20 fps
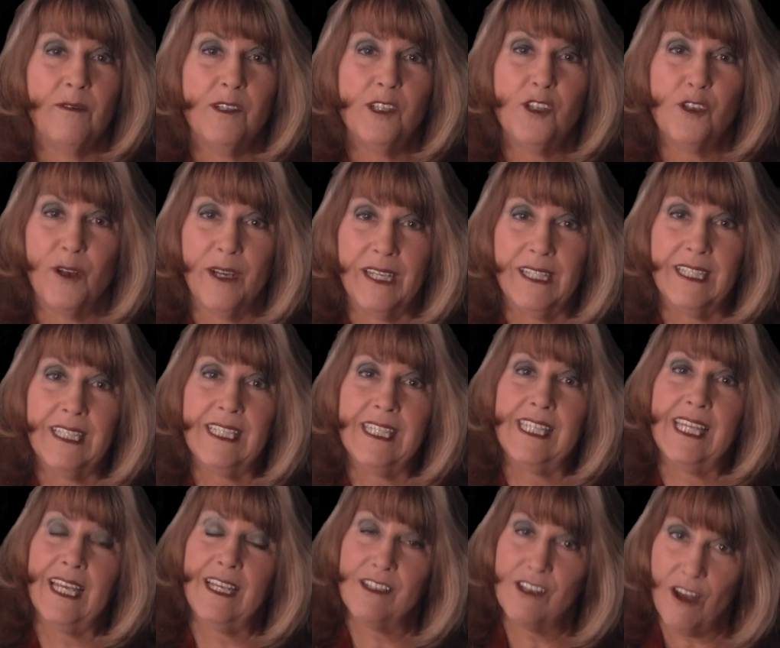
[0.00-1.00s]
was trained in
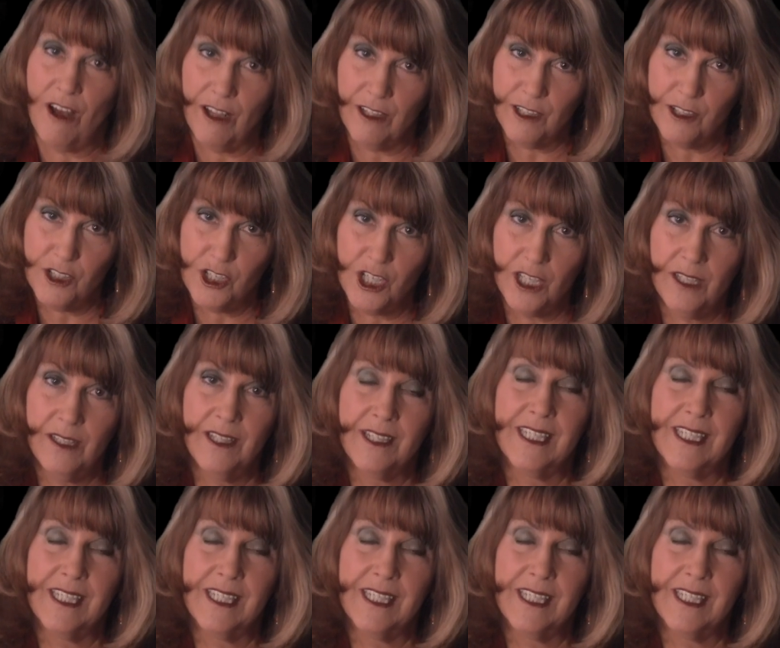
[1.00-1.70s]
sexology,